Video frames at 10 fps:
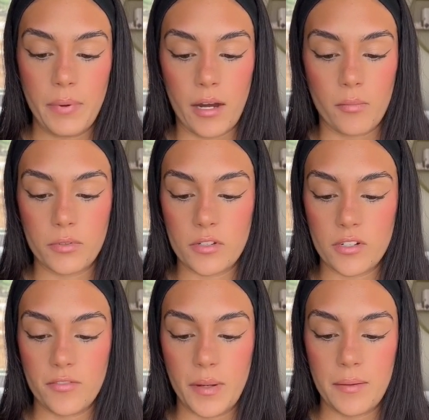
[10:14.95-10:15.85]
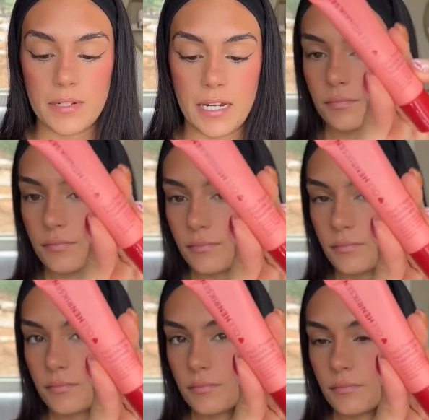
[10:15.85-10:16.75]
Pout Preserve Peptide Lip
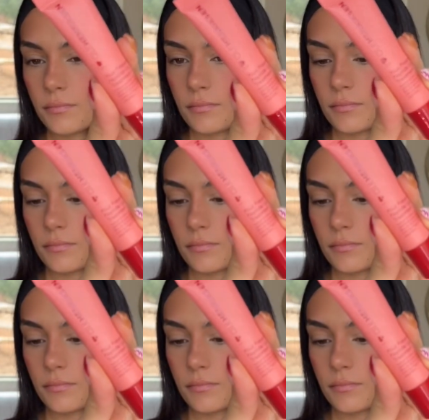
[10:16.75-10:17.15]
Treatment.